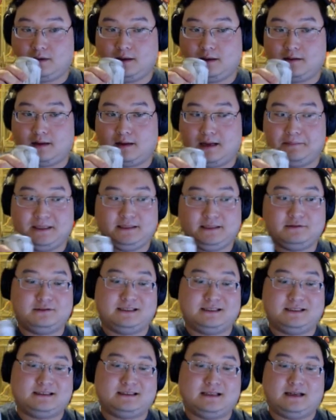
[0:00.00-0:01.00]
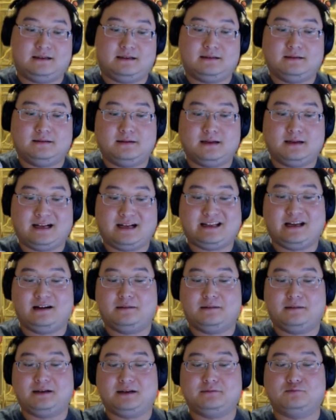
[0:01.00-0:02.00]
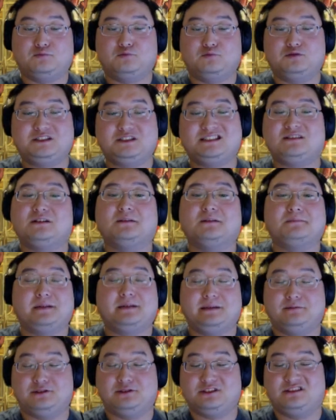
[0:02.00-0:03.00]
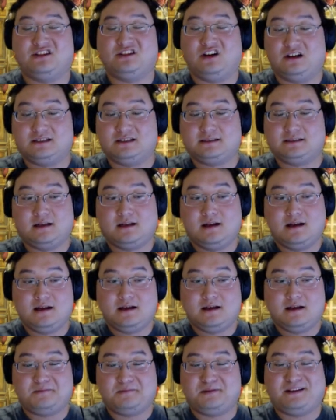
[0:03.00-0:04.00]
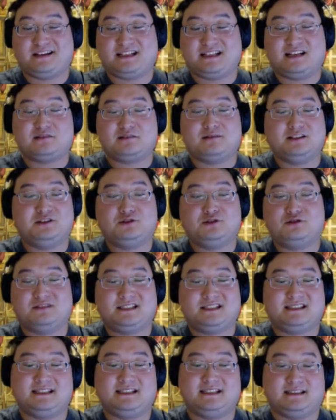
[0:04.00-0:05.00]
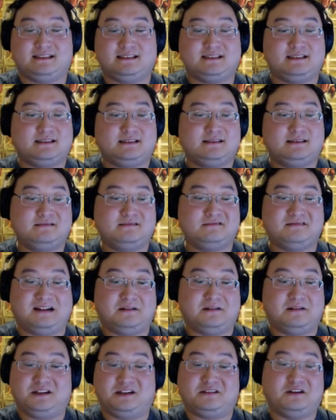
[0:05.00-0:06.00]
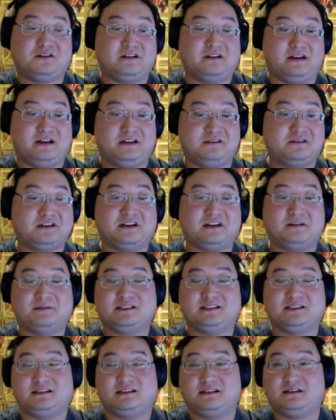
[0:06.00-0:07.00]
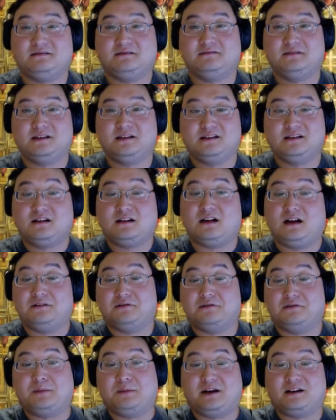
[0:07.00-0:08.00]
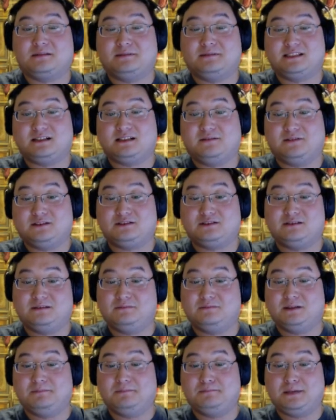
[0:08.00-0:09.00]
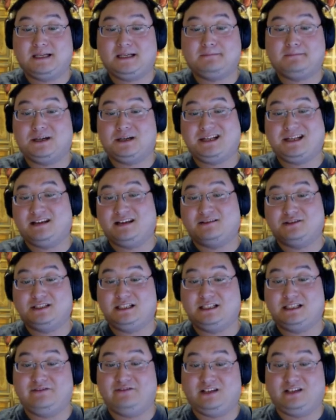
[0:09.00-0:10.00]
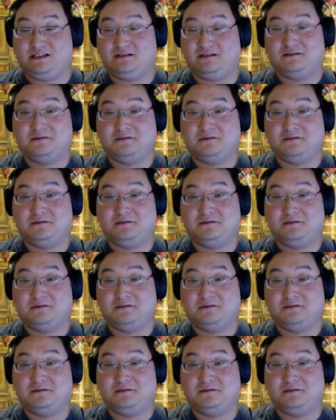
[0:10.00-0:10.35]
I mean, to an extent. I care about certain people's thoughts. But, like, that's why I do Twitch things. I'm like, okay, you can hear me sing. I'll embarrass myself on stream. The Big Bunny Energy video.